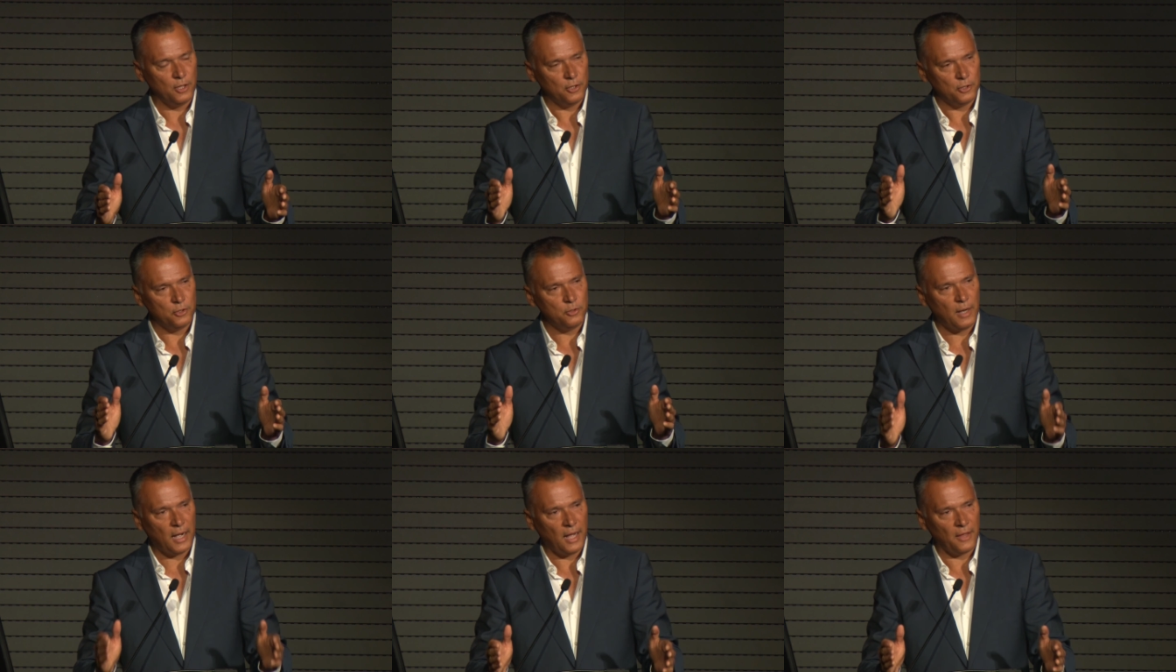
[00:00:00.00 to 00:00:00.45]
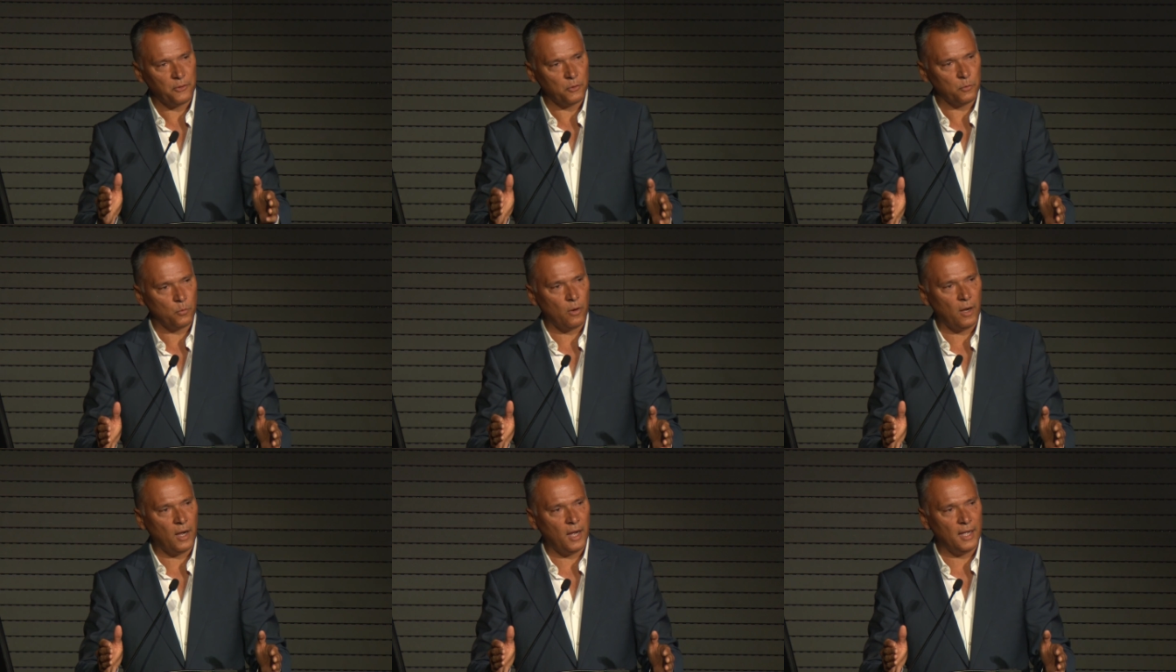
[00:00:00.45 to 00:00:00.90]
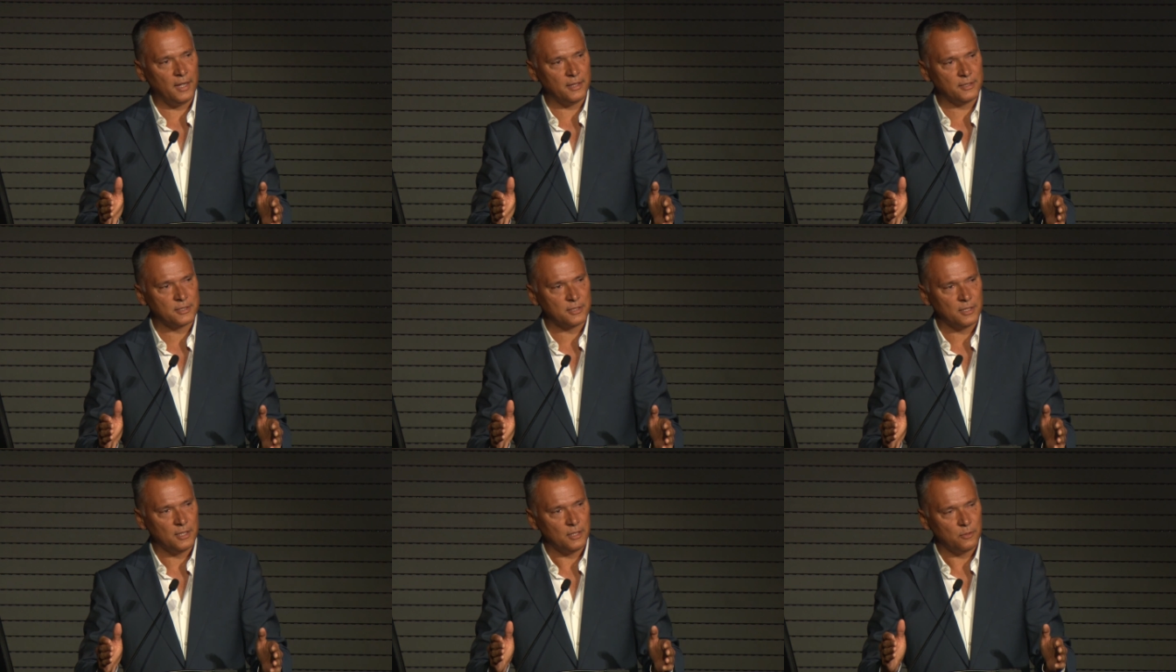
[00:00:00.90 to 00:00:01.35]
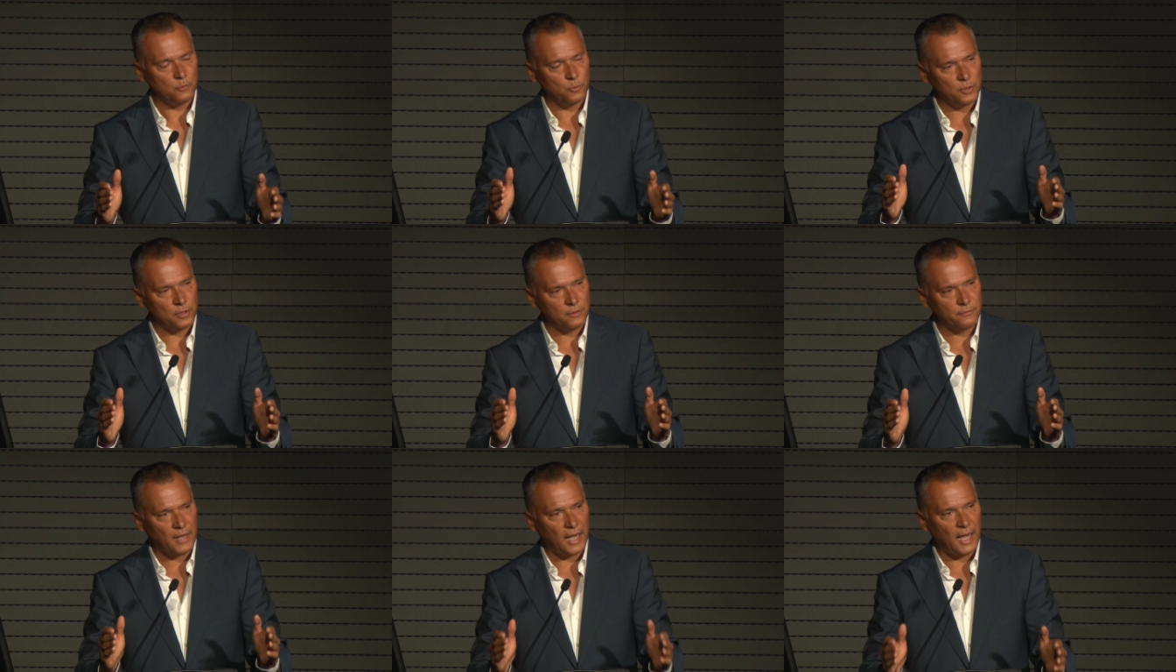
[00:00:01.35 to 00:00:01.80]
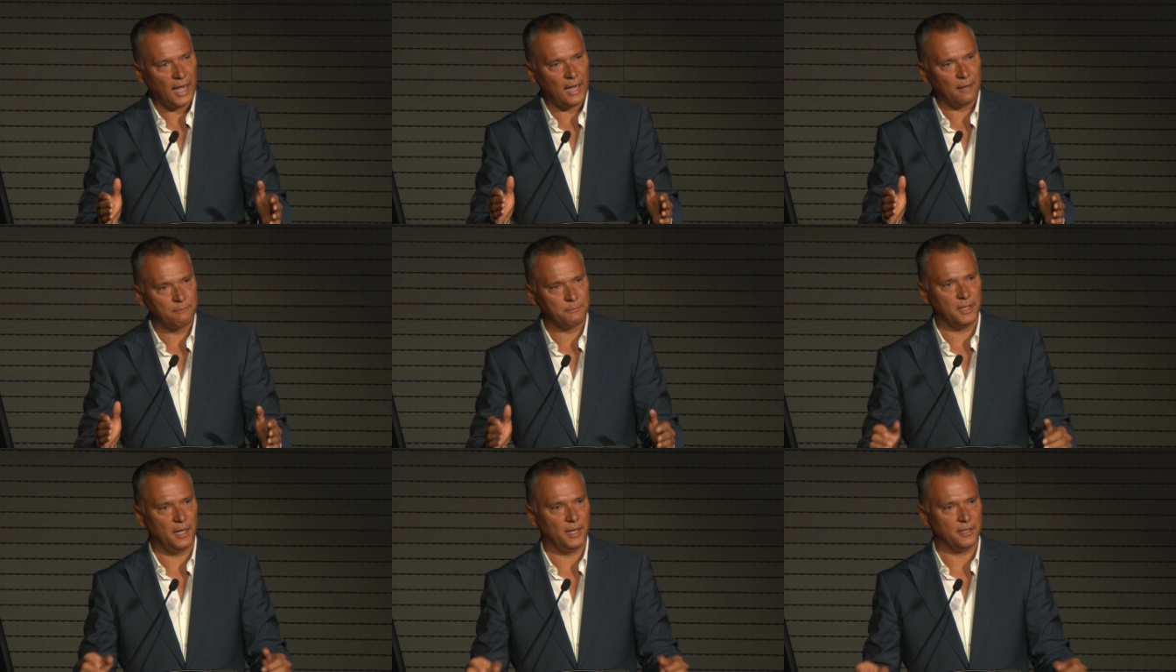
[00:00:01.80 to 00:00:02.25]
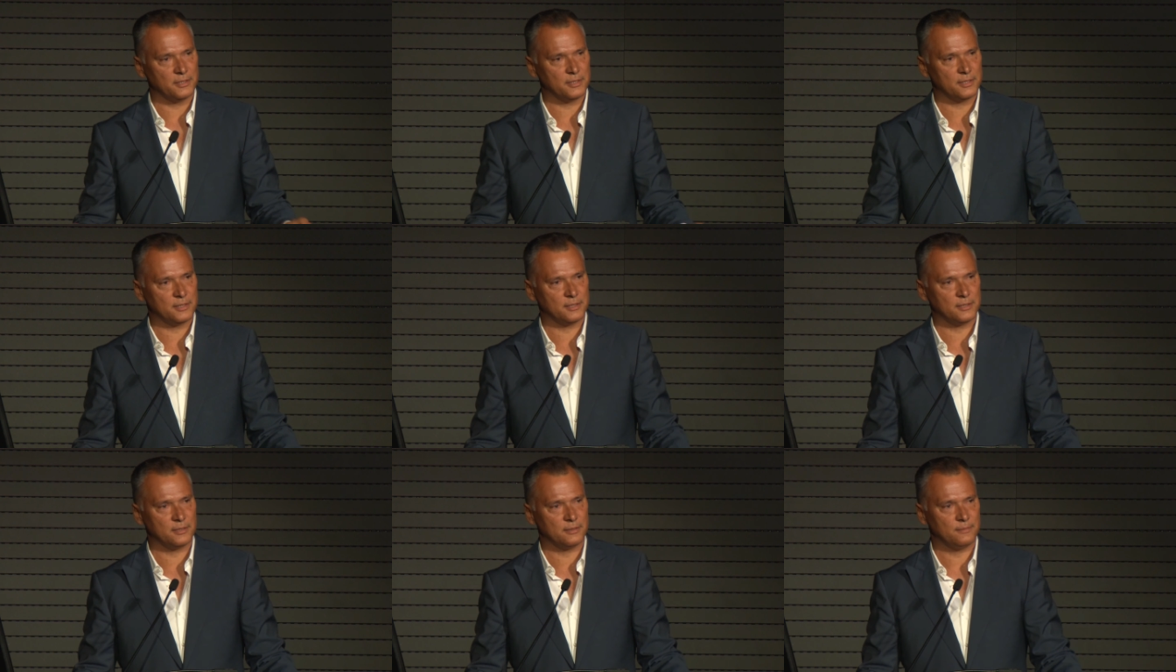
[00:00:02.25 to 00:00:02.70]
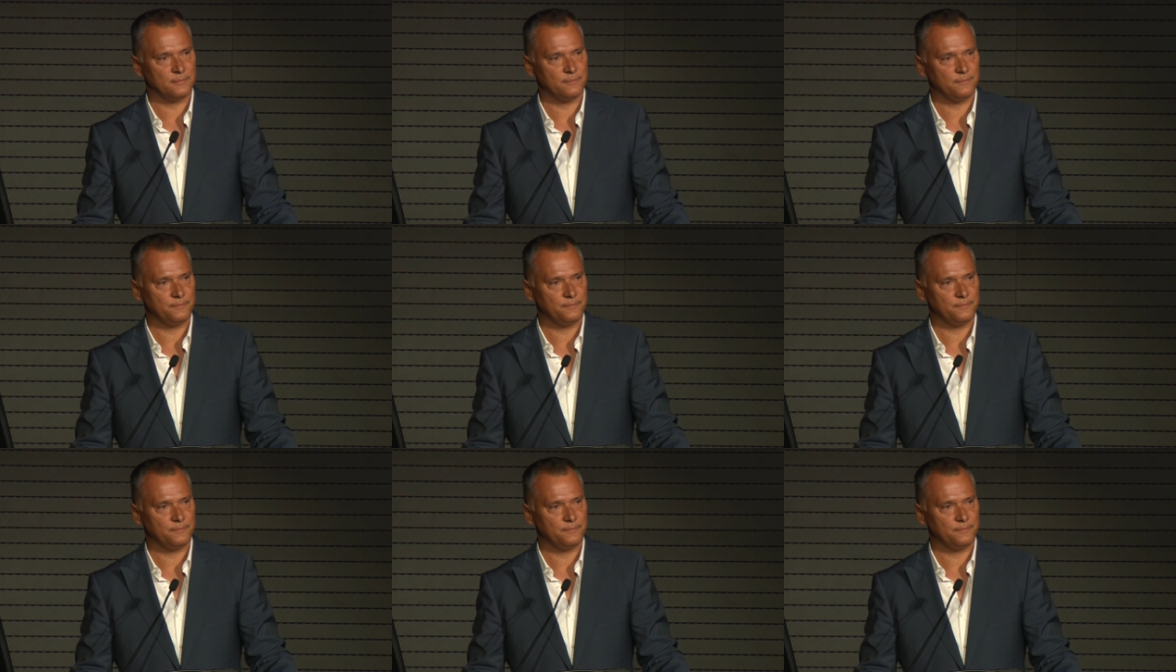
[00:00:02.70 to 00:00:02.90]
who otherwise would have harmed us?